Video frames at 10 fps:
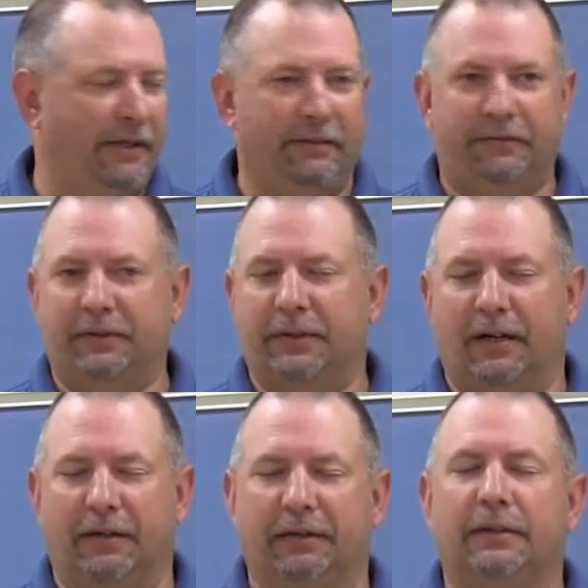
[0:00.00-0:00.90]
We have a few
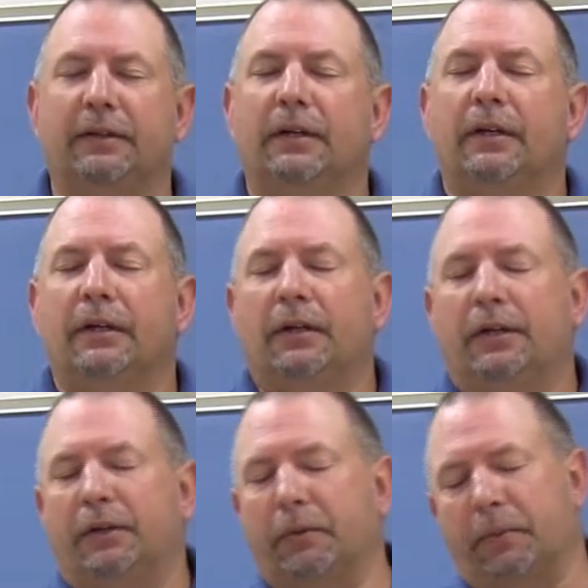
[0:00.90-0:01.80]
down in
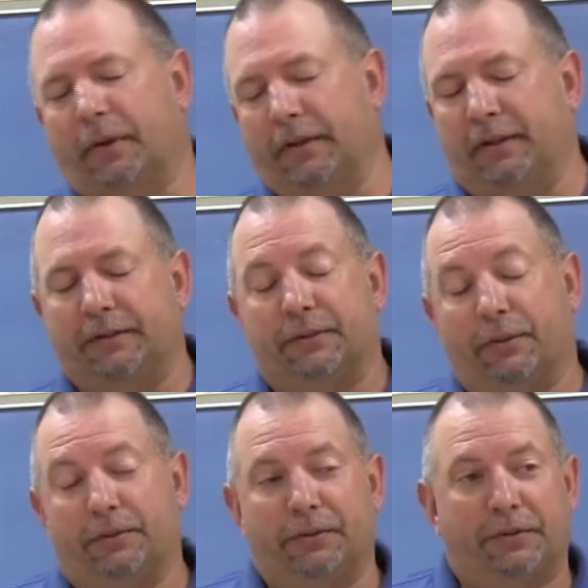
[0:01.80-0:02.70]
New Berlin that's
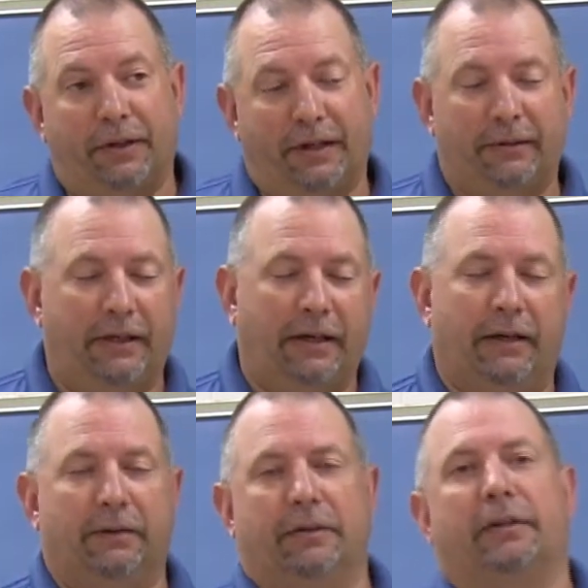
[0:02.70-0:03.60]
going through training right
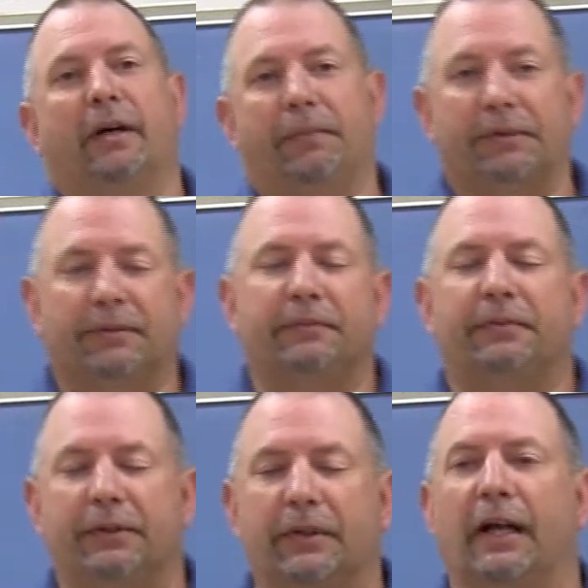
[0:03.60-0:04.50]
now, or come to some
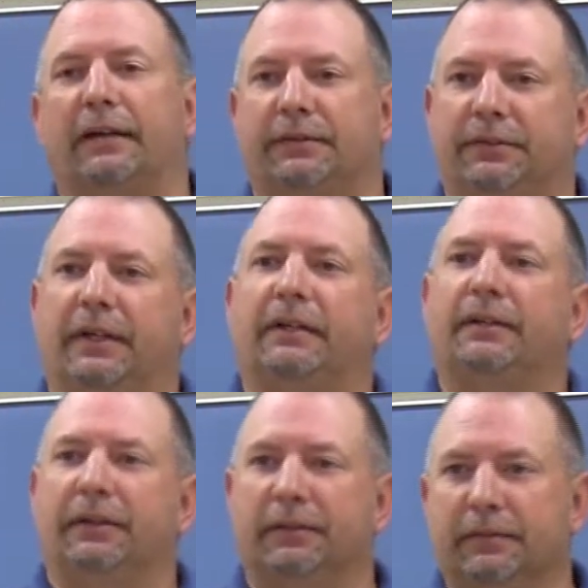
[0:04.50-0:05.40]
few classes that,
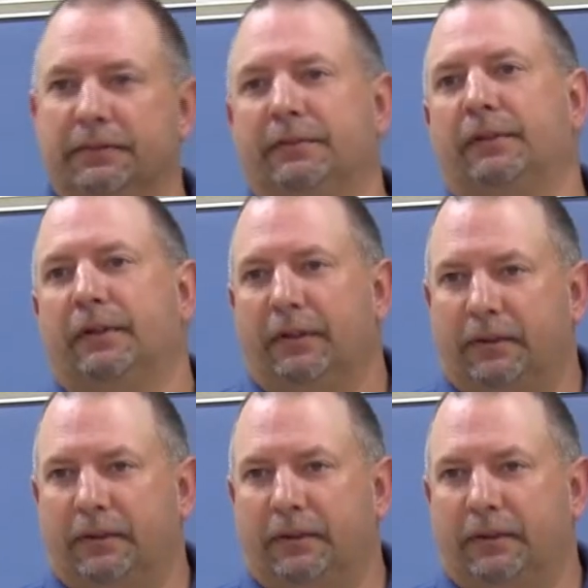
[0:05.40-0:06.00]
you know,